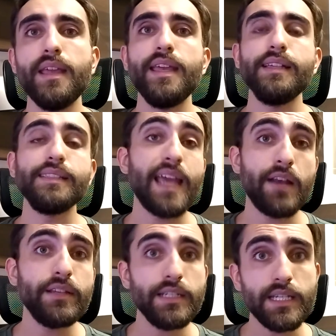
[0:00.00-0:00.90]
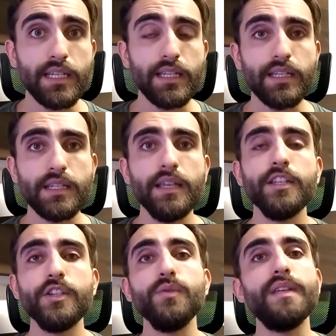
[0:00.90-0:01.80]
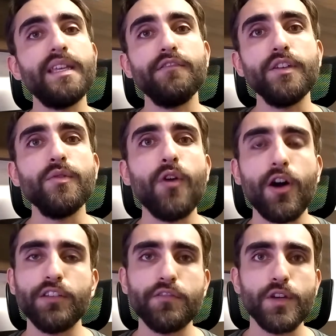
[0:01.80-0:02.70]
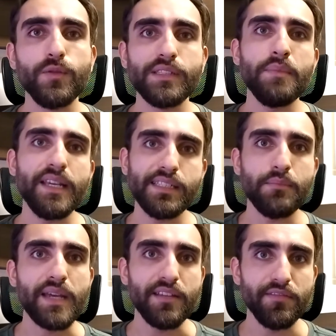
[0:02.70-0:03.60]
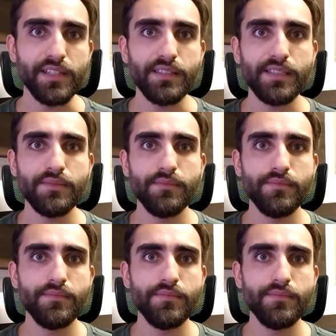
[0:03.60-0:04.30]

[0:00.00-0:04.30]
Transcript: is guaranteed to give you all of those amazing benefits.